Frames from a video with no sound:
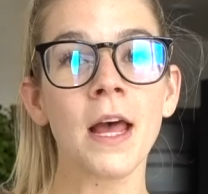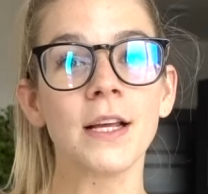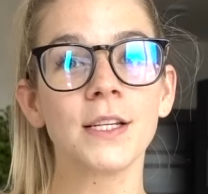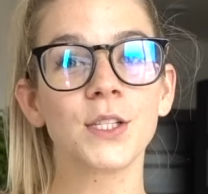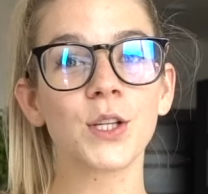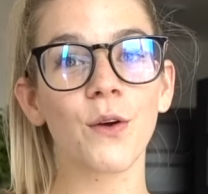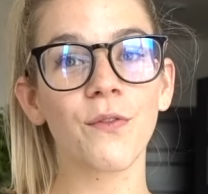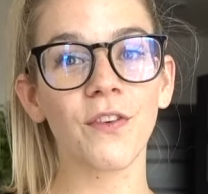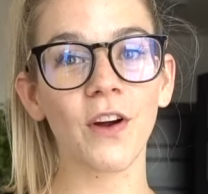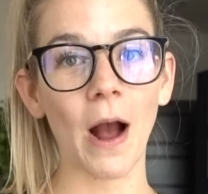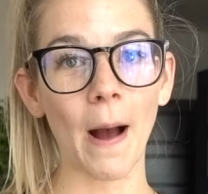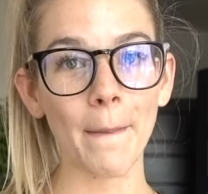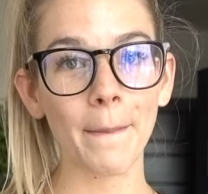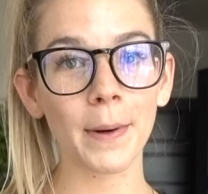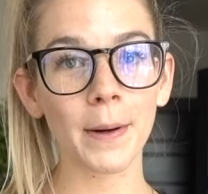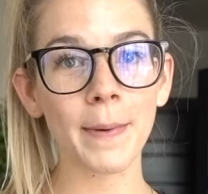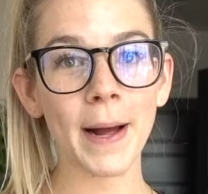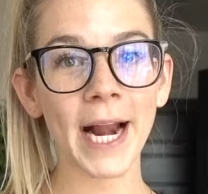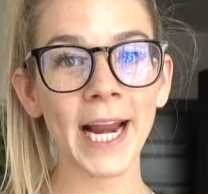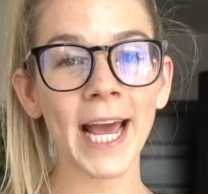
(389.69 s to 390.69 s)
So for
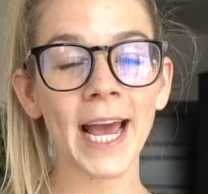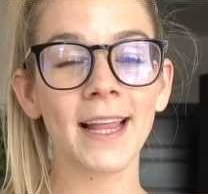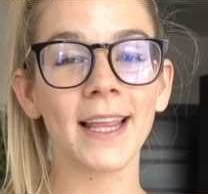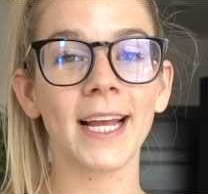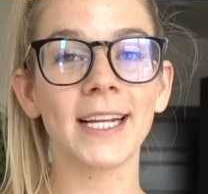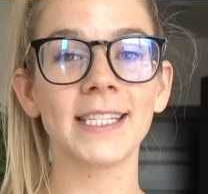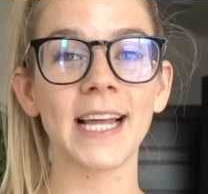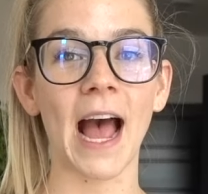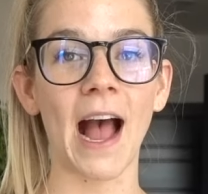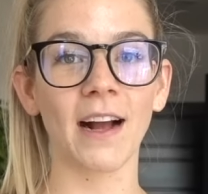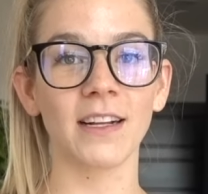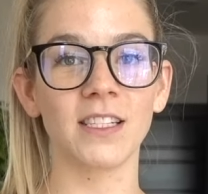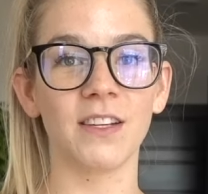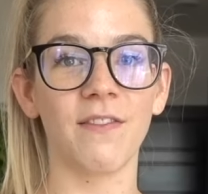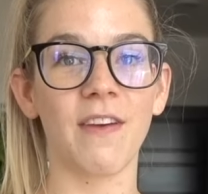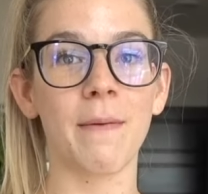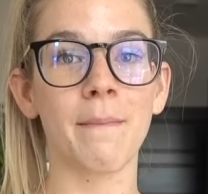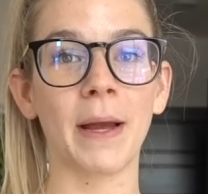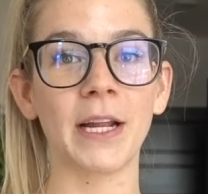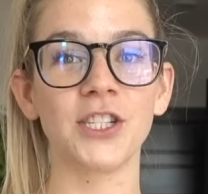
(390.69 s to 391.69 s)
upper body, I like to
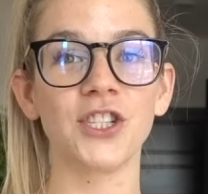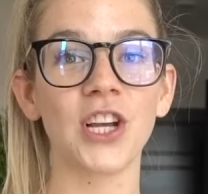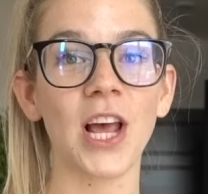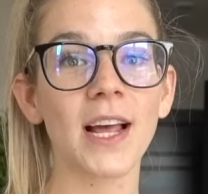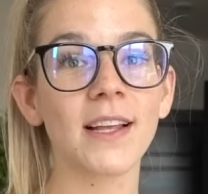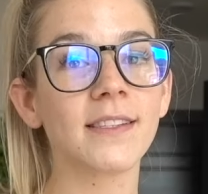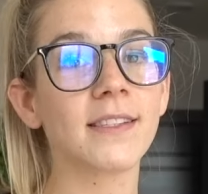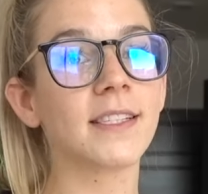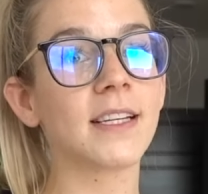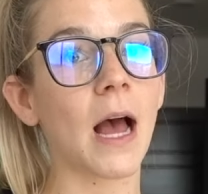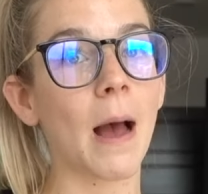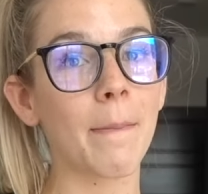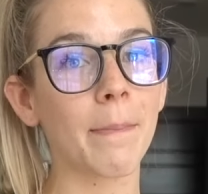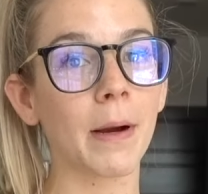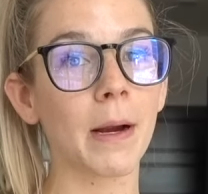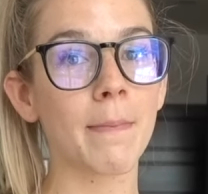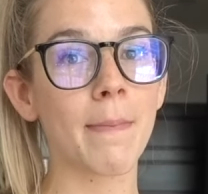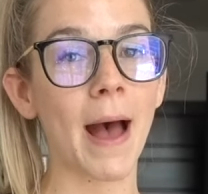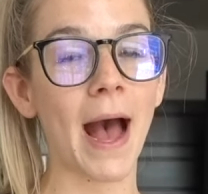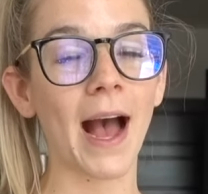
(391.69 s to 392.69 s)
activate my chest,
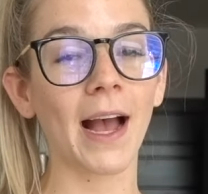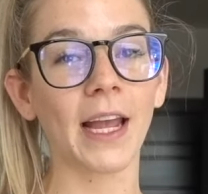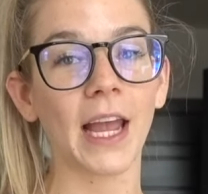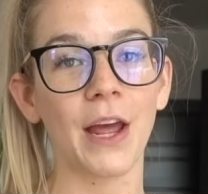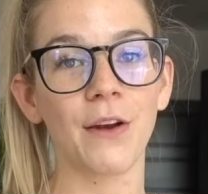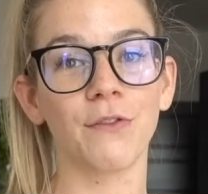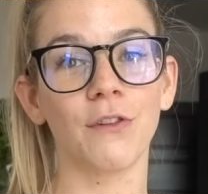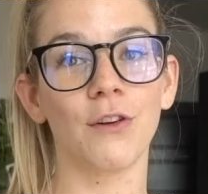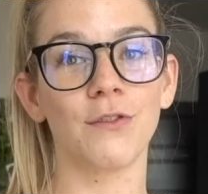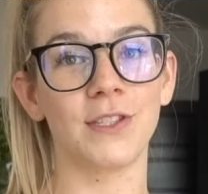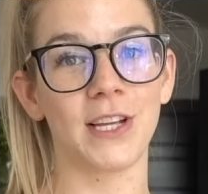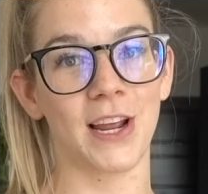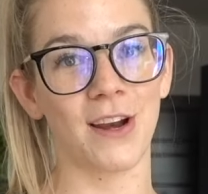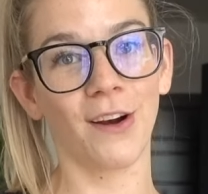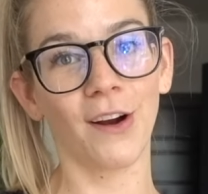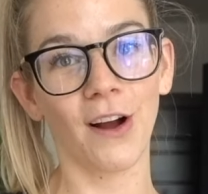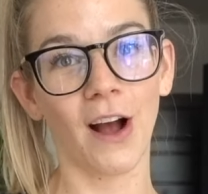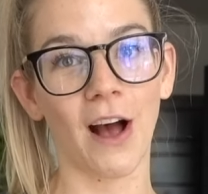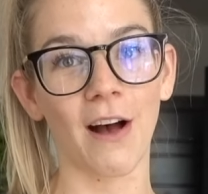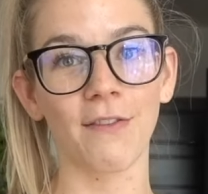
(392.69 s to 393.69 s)
upper back, and
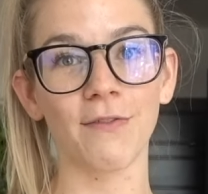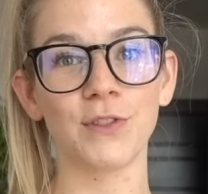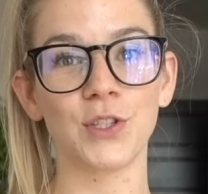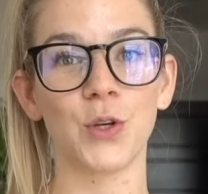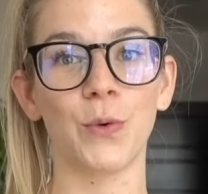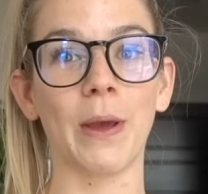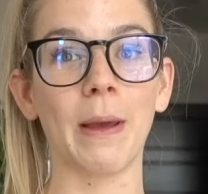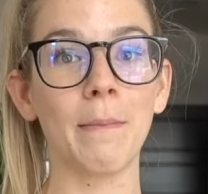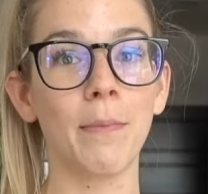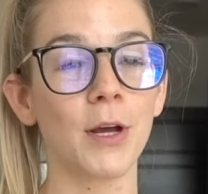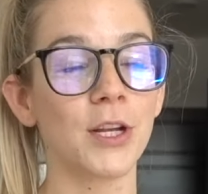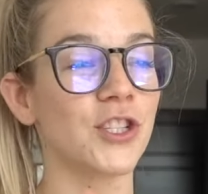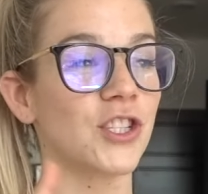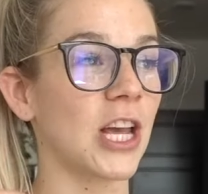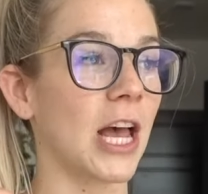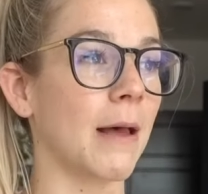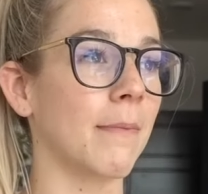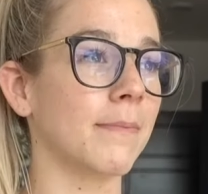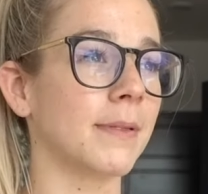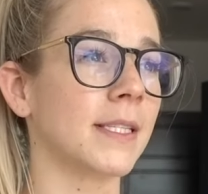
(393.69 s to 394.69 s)
rotator cuff, doing
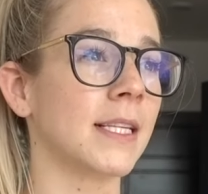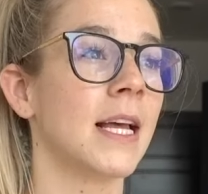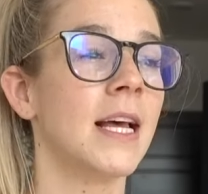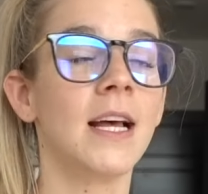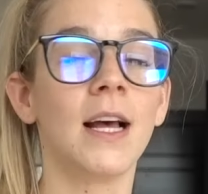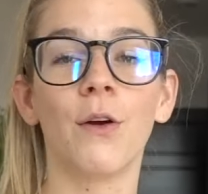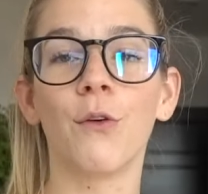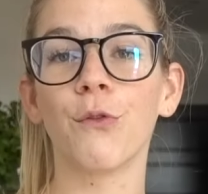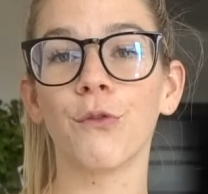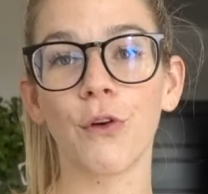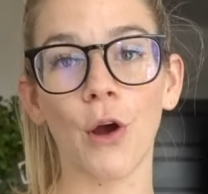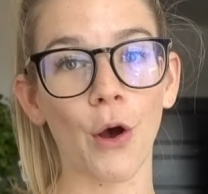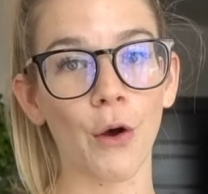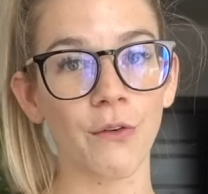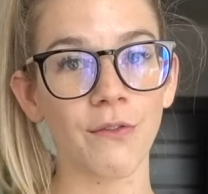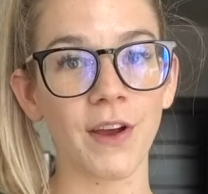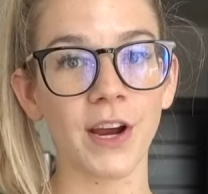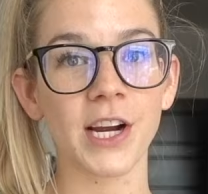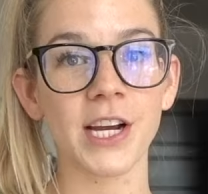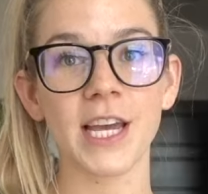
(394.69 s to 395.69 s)
push-ups, row
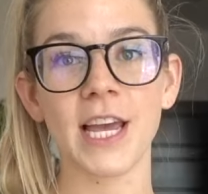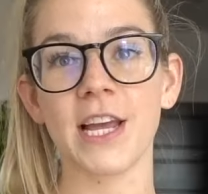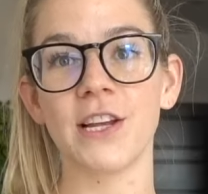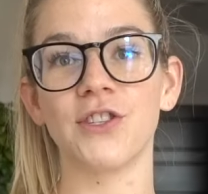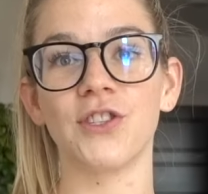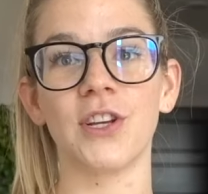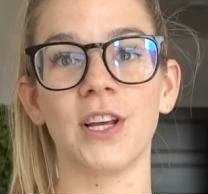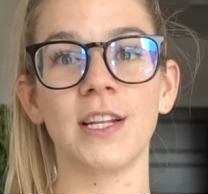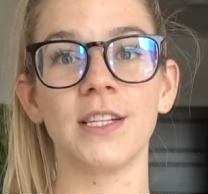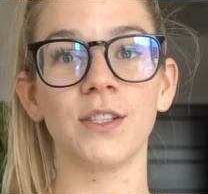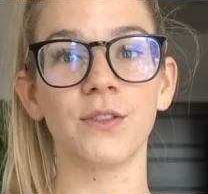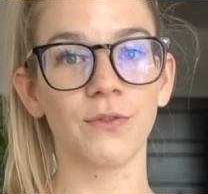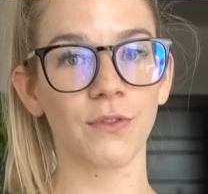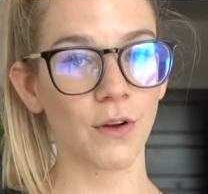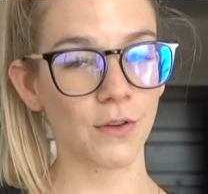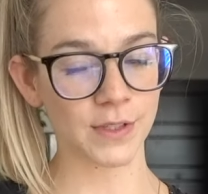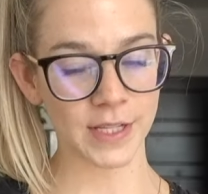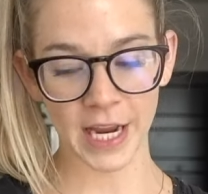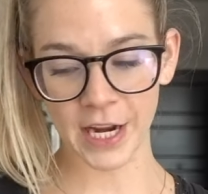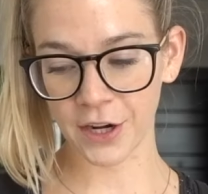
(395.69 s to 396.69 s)
variations,
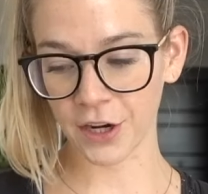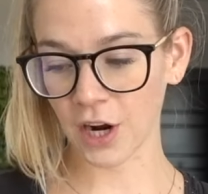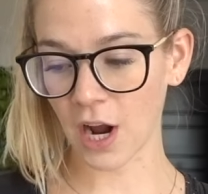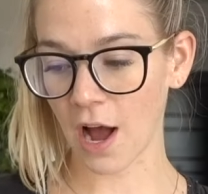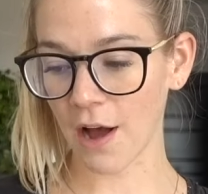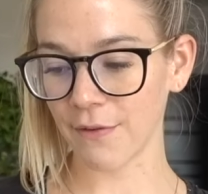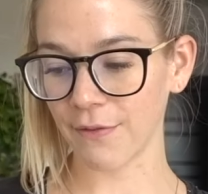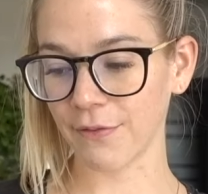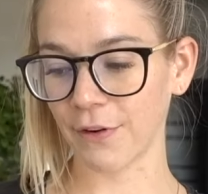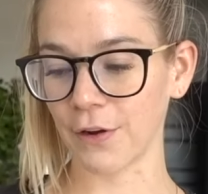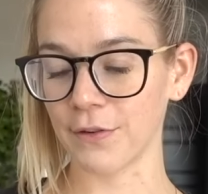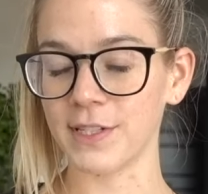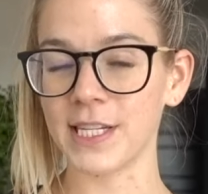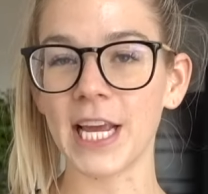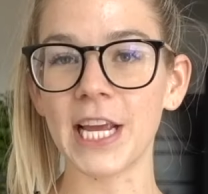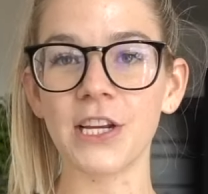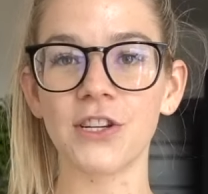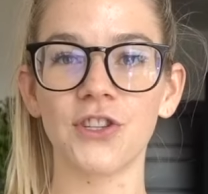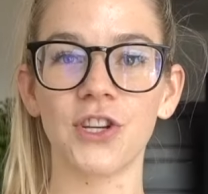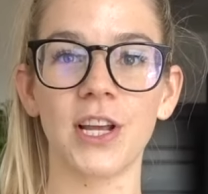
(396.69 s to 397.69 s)
rotator cuff
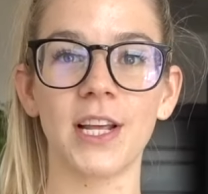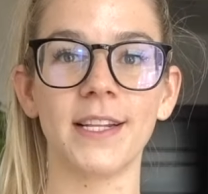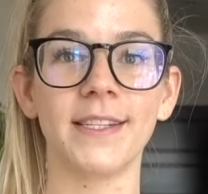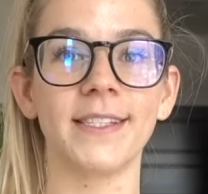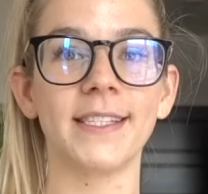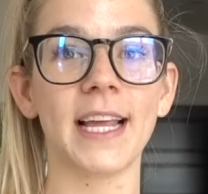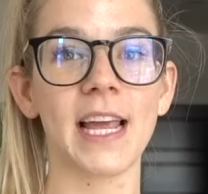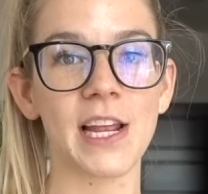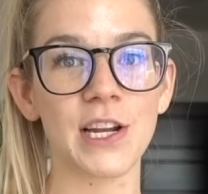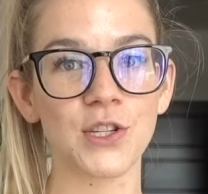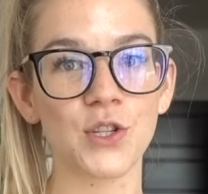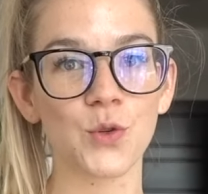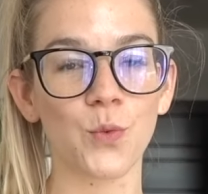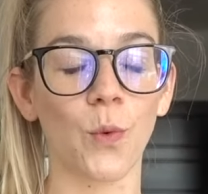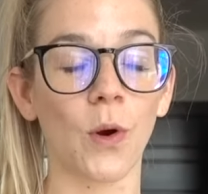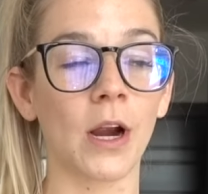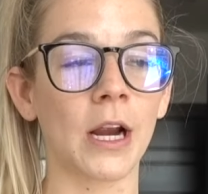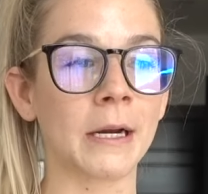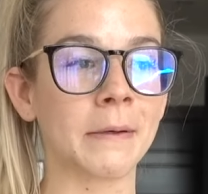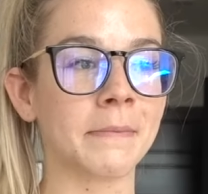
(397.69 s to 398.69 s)
rotations,
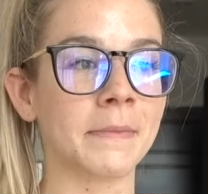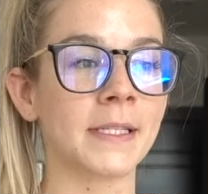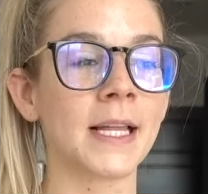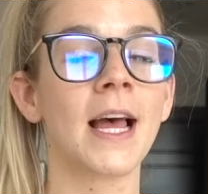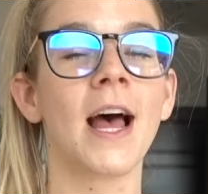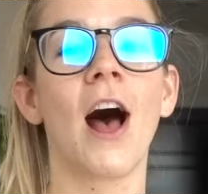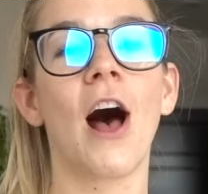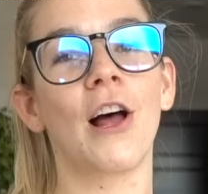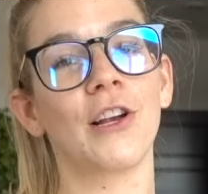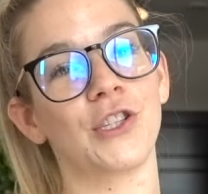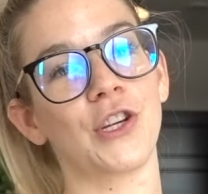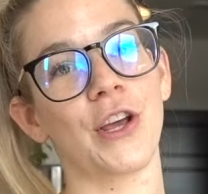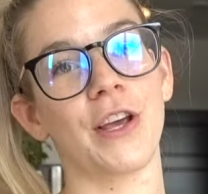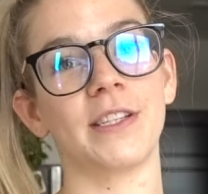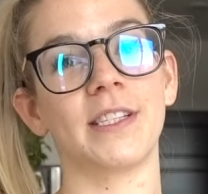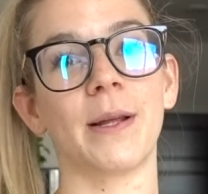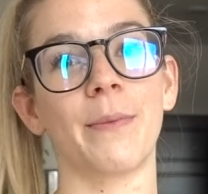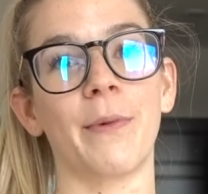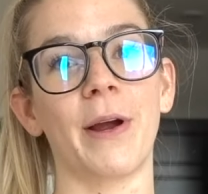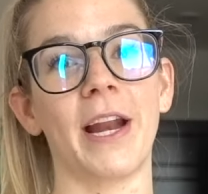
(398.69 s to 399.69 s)
inchworms. I'll show
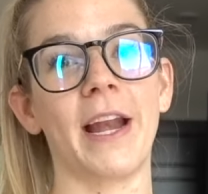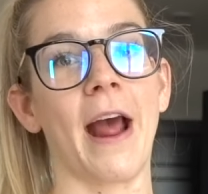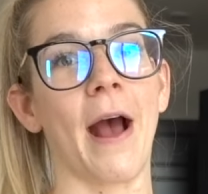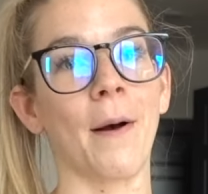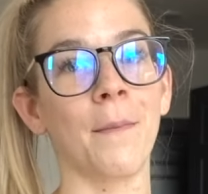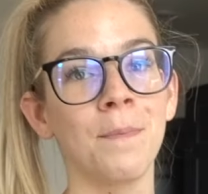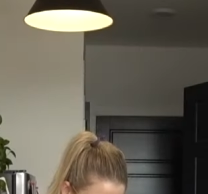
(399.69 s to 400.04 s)
you some right now.